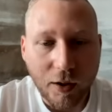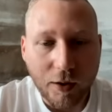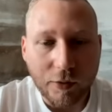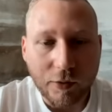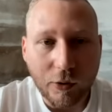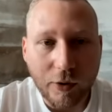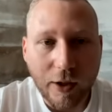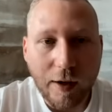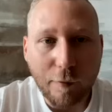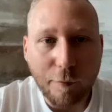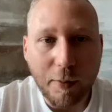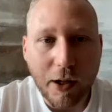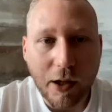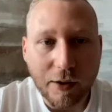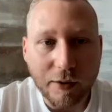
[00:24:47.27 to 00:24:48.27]
So they have
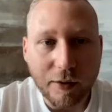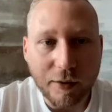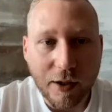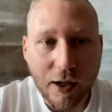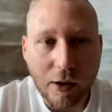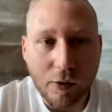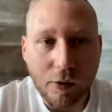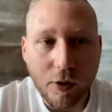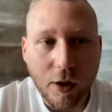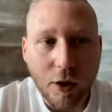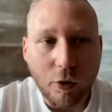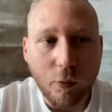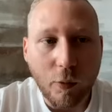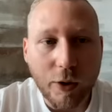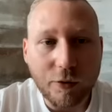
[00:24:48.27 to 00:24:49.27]
partnered now,
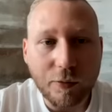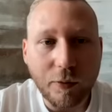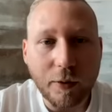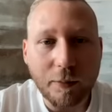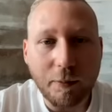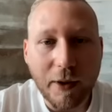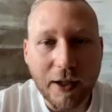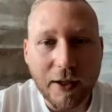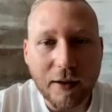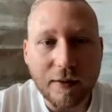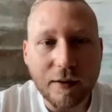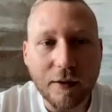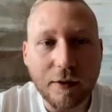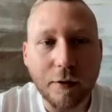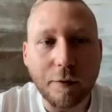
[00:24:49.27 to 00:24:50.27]
which would make
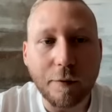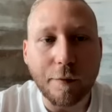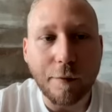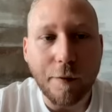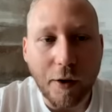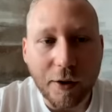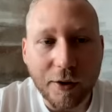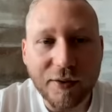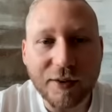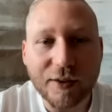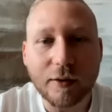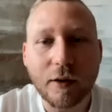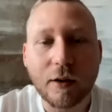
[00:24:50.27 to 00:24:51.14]
it the first